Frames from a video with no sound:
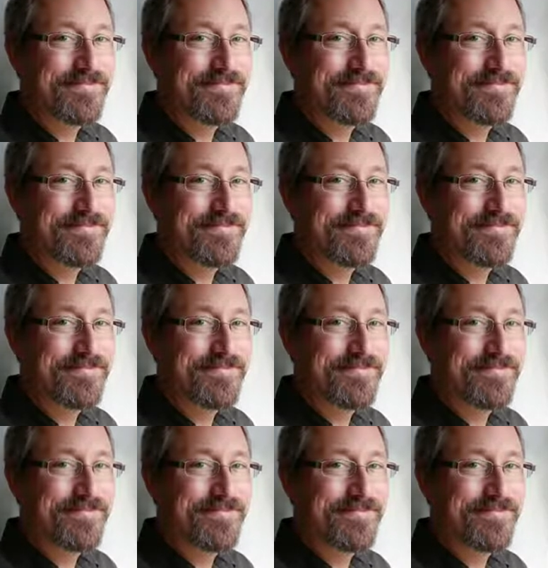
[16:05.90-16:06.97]

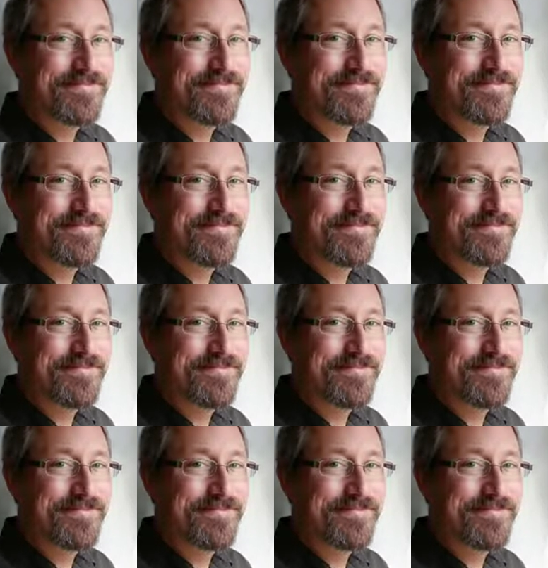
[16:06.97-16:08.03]

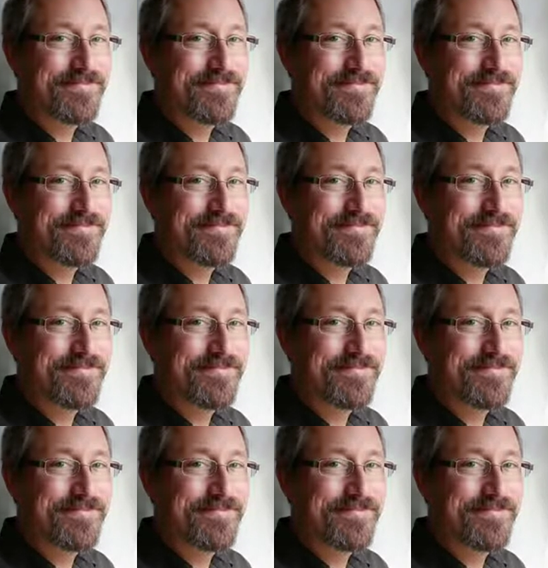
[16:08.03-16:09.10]

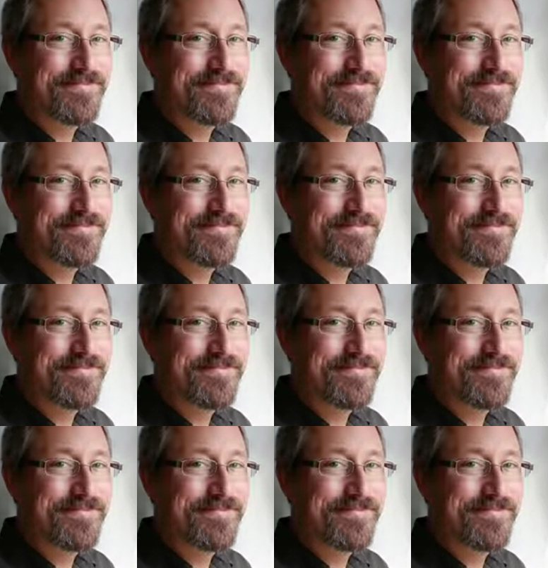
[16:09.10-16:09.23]
No one is speaking in this clip.